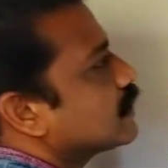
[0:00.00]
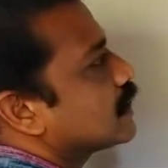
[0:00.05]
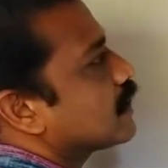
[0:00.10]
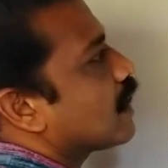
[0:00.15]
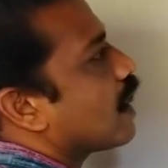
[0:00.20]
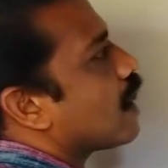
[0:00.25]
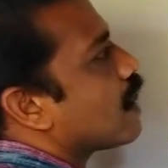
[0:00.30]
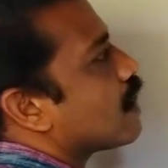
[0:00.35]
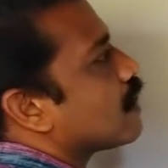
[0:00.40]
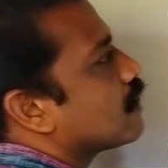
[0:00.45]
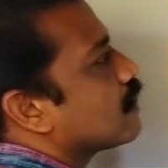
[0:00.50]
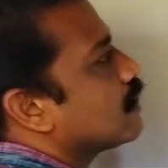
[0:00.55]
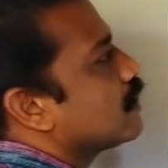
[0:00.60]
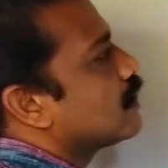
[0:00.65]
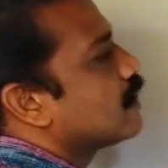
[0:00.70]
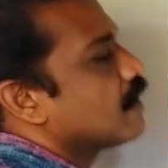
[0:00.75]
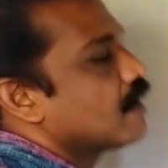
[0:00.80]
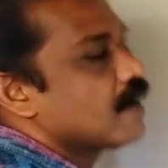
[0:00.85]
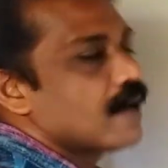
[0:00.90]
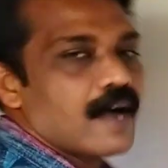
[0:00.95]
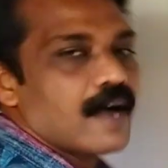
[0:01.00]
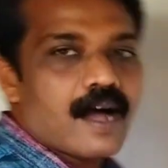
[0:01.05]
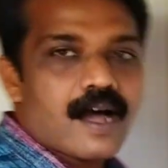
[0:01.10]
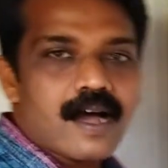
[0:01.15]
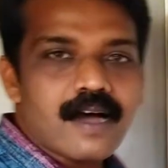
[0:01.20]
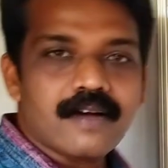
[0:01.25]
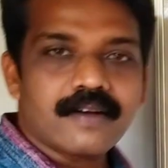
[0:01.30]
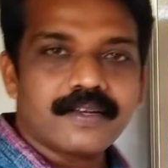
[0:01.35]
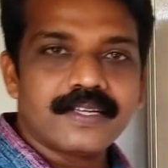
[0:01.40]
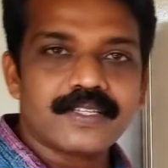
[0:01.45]

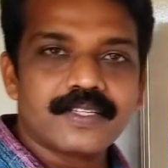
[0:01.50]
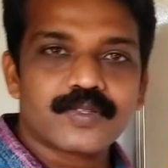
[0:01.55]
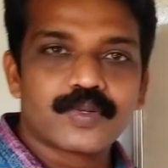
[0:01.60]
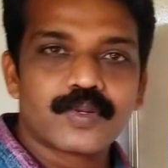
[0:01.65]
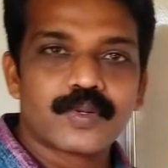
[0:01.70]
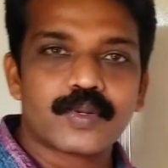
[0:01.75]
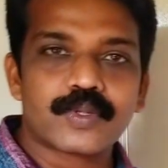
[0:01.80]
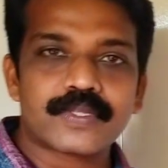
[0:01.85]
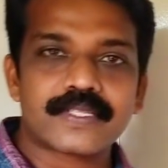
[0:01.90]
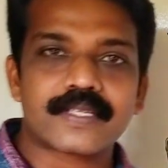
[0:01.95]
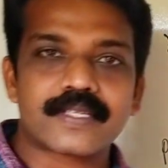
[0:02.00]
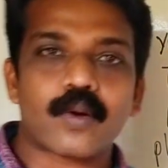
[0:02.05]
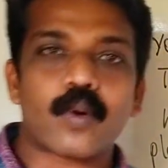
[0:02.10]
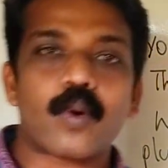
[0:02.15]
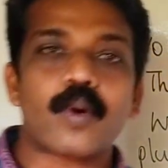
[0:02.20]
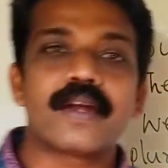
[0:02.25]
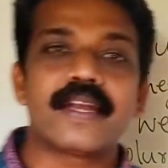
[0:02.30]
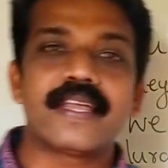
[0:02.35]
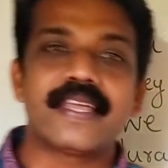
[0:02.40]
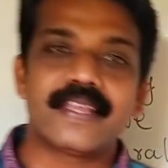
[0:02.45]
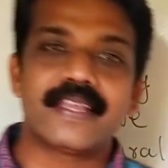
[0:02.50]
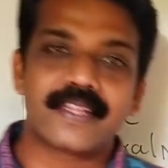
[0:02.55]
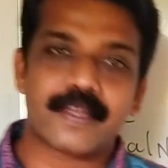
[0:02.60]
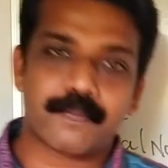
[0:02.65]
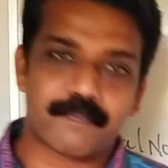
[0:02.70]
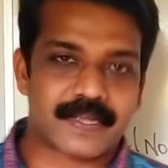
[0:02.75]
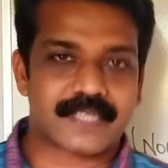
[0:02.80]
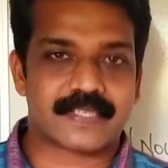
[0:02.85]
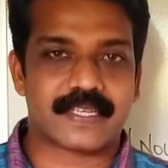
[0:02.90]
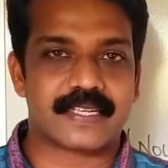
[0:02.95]
Are is used only in the
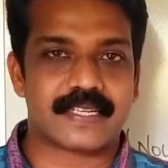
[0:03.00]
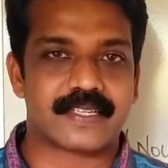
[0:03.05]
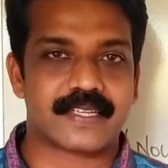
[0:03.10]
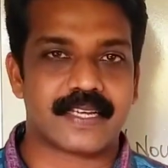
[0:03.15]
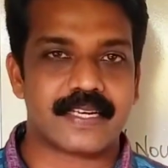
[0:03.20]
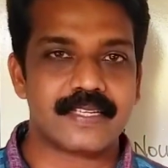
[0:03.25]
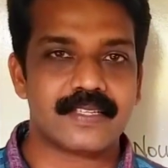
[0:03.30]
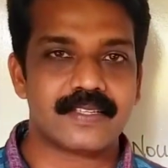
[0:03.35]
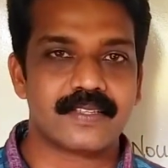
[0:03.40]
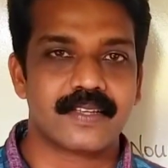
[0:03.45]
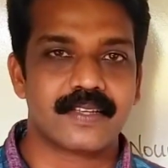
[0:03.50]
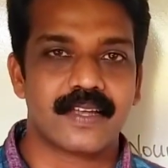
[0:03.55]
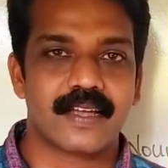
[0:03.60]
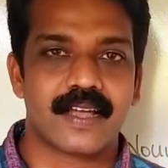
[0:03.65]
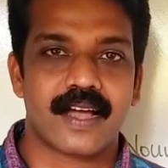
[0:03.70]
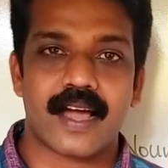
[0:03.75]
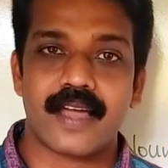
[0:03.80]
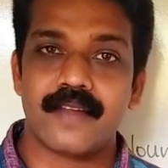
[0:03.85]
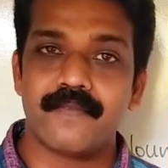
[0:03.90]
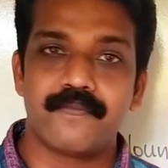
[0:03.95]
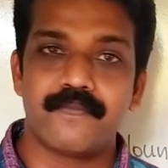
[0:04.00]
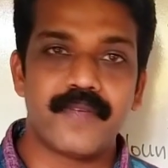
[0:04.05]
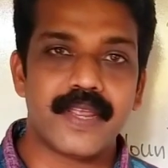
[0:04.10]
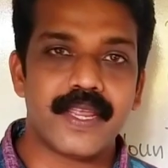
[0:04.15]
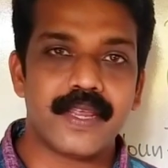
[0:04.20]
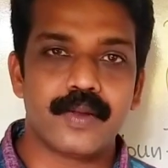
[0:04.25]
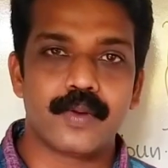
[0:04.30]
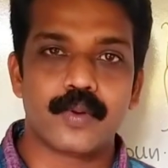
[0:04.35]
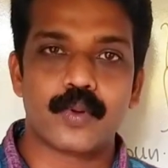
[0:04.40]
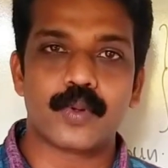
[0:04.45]
present tense, and we
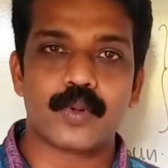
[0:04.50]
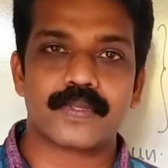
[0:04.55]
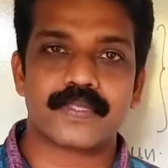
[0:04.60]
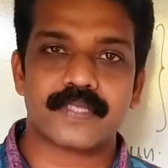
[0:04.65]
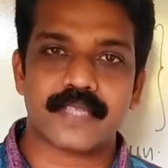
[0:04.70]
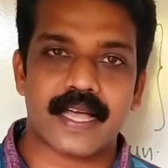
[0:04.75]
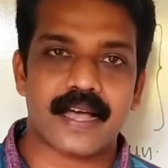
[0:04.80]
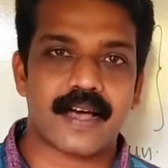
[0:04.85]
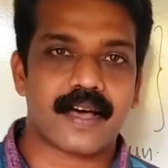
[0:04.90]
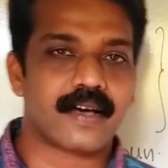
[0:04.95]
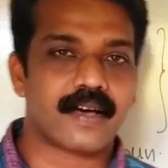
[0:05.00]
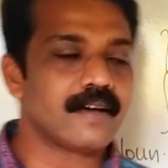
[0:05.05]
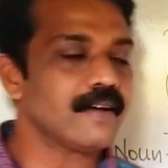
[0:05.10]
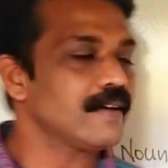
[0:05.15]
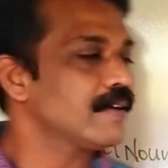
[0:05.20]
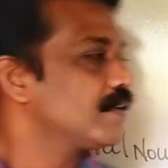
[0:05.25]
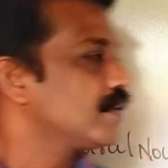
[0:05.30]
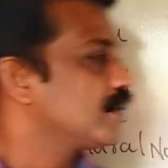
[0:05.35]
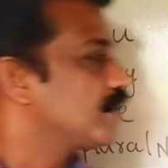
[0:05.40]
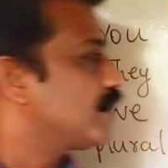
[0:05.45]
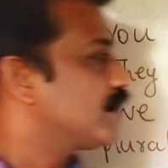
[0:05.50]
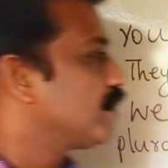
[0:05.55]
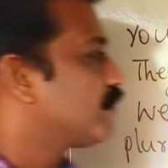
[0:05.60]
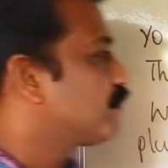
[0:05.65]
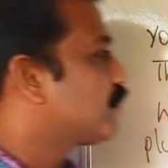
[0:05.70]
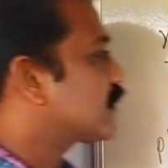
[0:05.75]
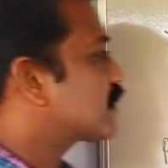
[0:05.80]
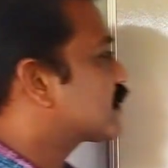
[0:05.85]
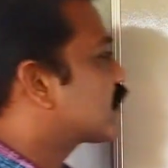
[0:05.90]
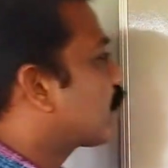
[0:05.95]
use are if
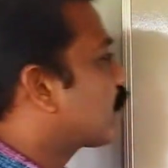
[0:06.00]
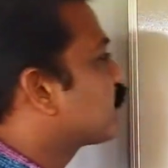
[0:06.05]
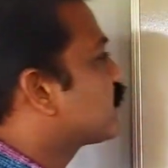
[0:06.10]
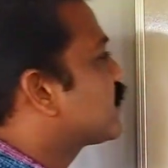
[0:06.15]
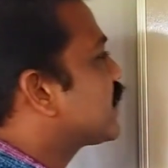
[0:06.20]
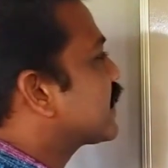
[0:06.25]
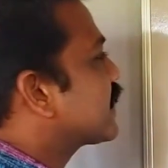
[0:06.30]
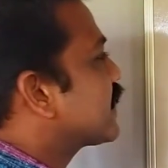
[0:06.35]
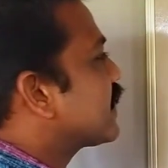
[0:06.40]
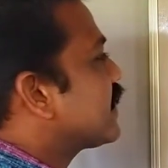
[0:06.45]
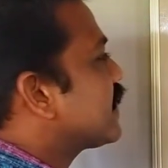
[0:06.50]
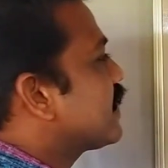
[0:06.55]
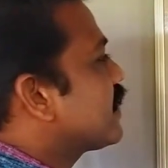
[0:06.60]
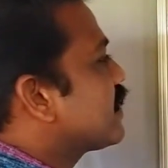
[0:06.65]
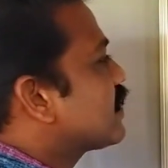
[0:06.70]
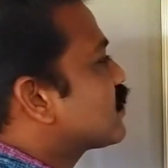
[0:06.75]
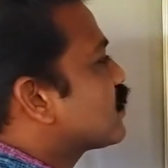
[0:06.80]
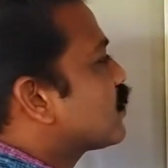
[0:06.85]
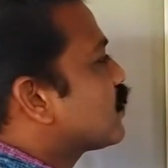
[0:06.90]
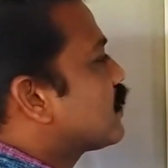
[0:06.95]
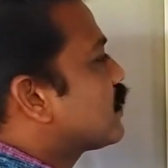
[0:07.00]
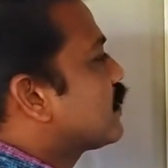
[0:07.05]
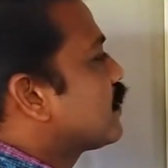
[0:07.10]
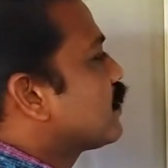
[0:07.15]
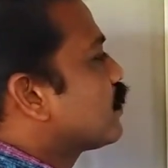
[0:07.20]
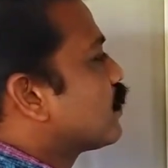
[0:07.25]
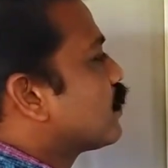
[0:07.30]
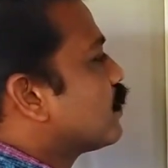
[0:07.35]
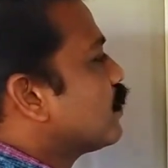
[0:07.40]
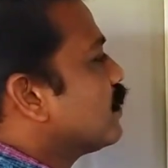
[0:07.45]
the subject is
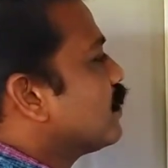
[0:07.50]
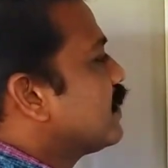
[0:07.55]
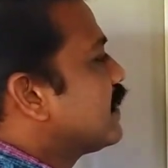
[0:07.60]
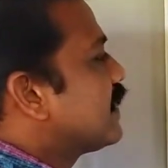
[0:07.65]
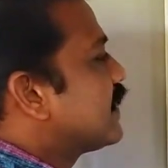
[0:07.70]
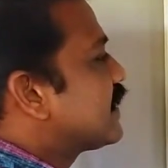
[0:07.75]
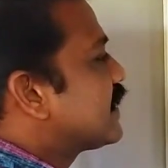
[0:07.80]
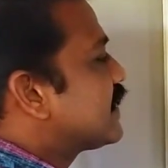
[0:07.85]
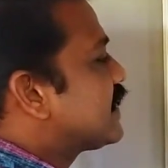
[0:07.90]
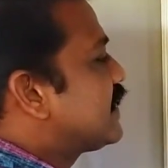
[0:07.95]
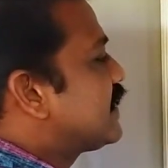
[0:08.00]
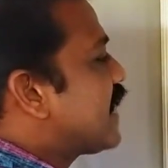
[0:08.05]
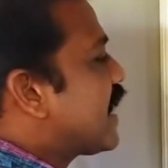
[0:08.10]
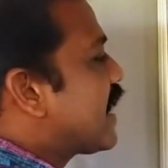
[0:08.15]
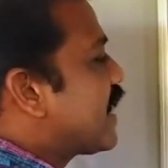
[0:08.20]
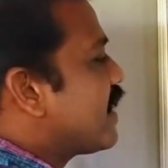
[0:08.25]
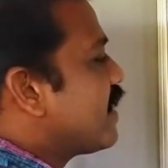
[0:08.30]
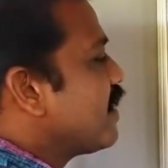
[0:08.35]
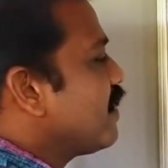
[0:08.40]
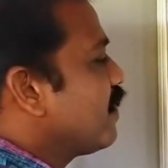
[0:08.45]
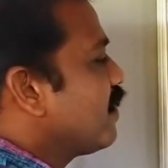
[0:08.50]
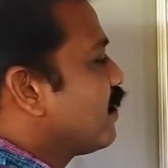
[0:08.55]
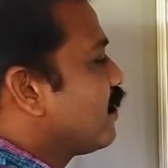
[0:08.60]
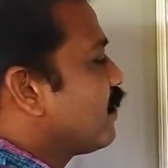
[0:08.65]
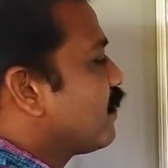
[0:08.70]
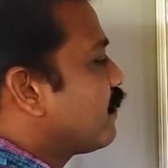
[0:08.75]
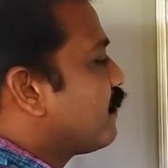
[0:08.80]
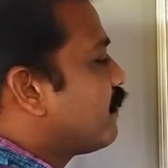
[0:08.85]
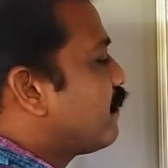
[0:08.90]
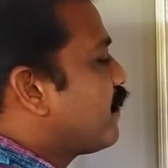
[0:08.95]
you, they,
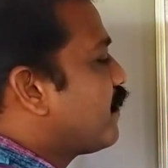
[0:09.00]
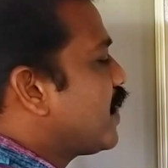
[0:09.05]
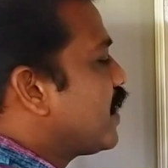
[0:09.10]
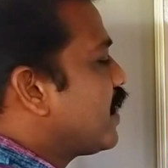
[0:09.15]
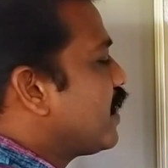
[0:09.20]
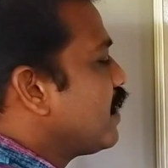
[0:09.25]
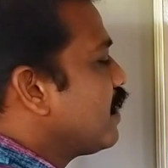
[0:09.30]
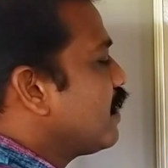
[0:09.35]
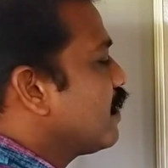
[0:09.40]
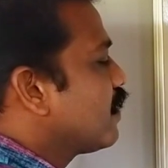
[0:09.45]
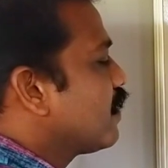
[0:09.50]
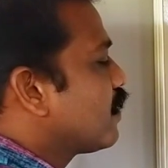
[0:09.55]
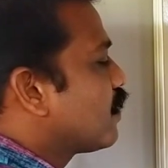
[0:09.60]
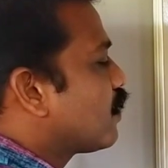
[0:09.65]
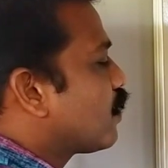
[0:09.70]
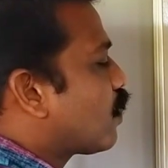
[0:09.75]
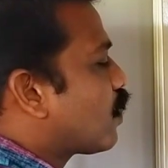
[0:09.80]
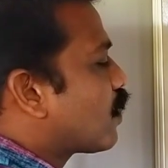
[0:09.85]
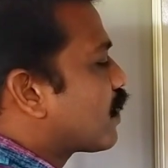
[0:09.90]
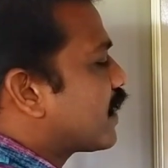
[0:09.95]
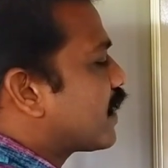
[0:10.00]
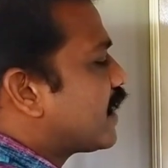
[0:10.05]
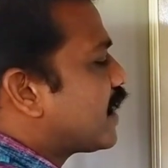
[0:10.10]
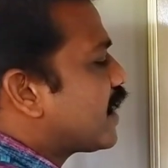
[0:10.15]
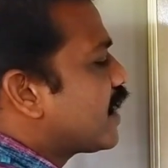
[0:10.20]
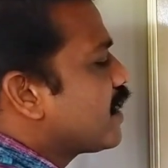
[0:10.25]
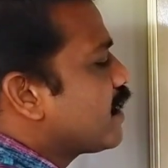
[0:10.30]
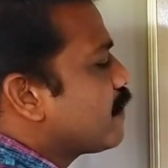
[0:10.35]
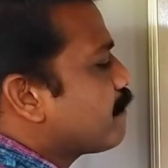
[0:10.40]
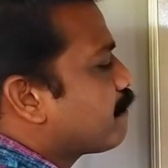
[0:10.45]
we, or
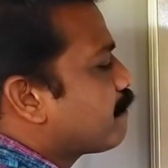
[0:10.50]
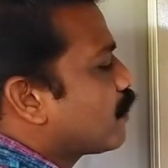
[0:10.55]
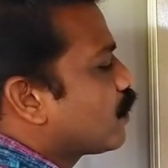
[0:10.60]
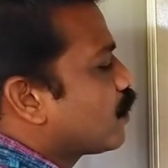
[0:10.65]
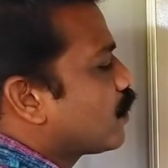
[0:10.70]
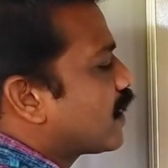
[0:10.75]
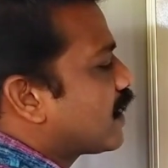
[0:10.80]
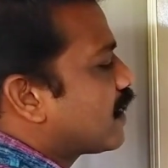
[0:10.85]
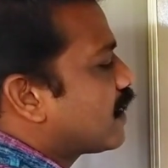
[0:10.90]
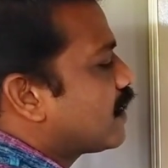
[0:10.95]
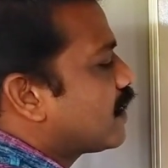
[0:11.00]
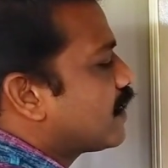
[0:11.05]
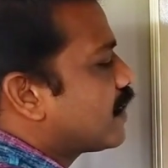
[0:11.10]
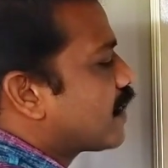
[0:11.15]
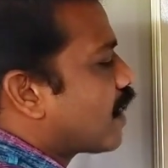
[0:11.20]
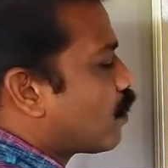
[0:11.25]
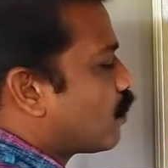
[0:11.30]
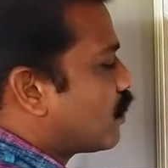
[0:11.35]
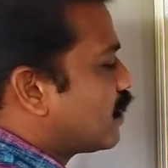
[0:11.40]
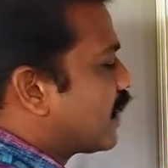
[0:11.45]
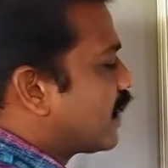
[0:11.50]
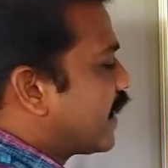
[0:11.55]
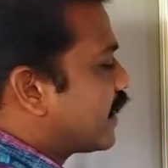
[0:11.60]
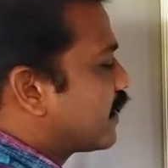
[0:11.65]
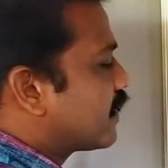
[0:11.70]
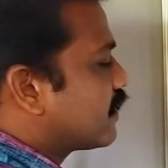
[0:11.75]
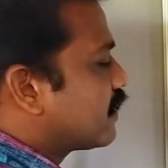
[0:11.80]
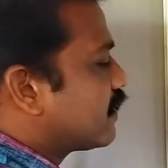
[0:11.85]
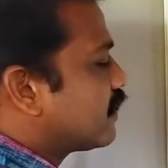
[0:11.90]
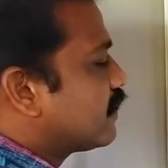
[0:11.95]
any plural noun
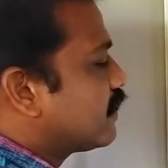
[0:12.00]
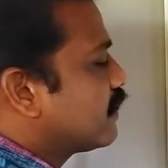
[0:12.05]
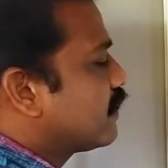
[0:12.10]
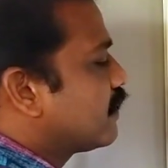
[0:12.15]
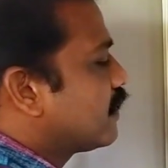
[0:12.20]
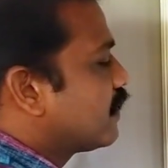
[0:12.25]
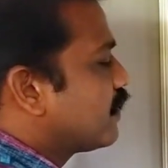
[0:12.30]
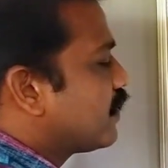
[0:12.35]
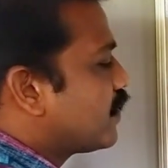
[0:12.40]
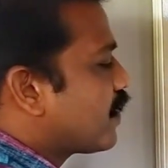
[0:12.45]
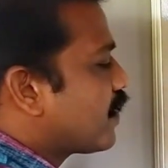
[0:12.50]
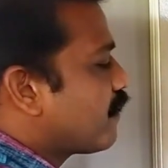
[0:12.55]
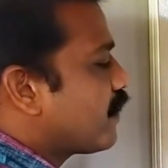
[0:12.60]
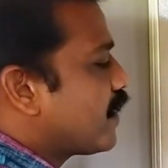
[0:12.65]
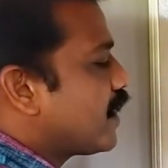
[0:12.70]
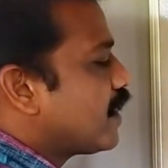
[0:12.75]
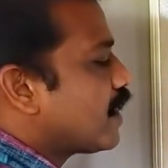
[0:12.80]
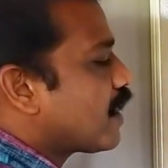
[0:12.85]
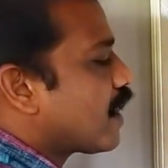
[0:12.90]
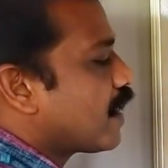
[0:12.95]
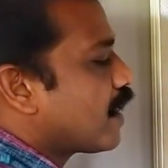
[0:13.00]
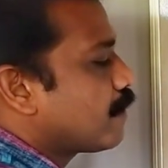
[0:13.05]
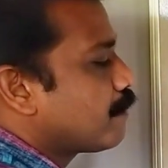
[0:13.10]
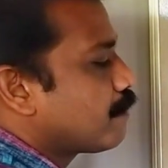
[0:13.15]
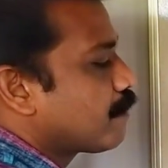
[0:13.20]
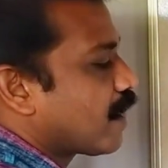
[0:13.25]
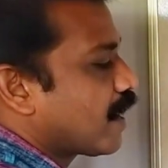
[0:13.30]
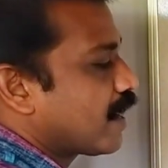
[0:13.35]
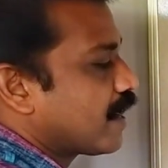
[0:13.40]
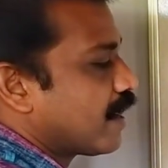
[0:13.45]
like Ravi and
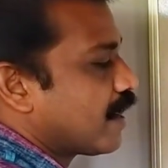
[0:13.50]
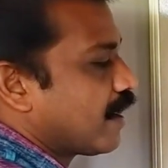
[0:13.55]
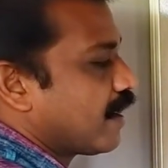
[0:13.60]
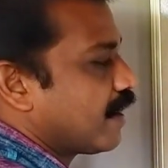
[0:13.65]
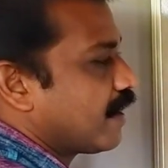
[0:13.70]
Maya.